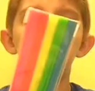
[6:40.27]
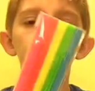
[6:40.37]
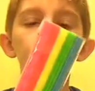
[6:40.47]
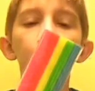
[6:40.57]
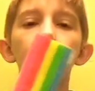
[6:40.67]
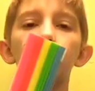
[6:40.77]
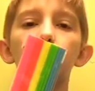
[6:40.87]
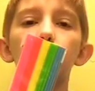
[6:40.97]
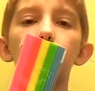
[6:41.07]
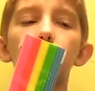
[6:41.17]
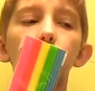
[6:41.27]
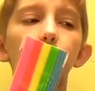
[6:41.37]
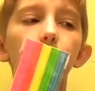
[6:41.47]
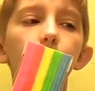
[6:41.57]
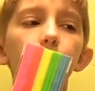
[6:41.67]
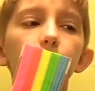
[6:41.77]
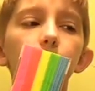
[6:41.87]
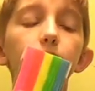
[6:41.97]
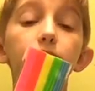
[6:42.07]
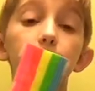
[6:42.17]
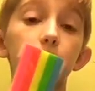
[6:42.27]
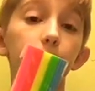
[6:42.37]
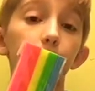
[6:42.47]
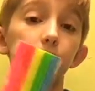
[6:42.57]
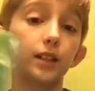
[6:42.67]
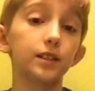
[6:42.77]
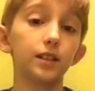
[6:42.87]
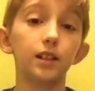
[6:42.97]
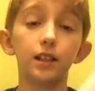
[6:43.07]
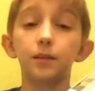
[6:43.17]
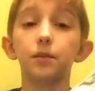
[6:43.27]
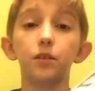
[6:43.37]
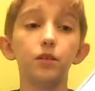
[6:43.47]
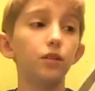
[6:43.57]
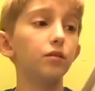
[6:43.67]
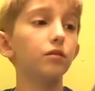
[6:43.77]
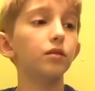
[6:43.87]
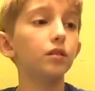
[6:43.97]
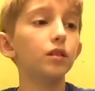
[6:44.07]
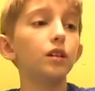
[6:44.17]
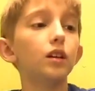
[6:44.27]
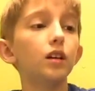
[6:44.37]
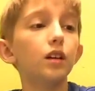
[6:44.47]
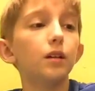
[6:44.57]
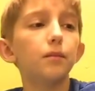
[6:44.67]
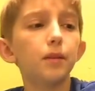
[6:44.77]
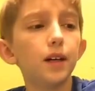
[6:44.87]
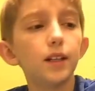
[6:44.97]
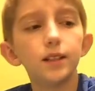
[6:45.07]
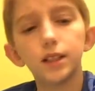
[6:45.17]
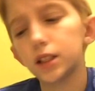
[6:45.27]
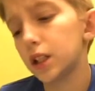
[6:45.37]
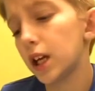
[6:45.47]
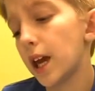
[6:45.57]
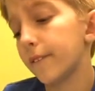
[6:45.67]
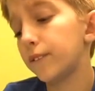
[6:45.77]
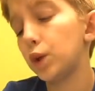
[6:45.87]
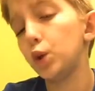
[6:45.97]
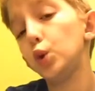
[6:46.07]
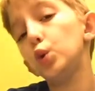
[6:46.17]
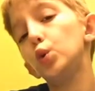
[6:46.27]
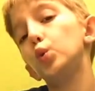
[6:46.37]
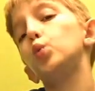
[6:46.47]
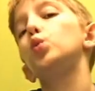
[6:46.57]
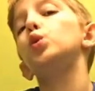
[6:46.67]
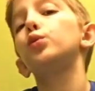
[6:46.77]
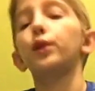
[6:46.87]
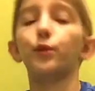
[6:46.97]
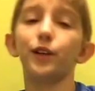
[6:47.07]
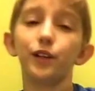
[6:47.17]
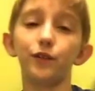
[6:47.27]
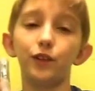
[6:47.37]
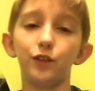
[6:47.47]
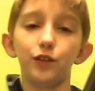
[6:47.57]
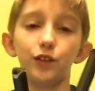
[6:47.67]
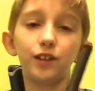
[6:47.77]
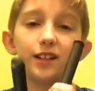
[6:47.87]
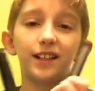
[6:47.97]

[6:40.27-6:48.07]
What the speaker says: But this does come in flexi. I think both do. But if you do get one in the future,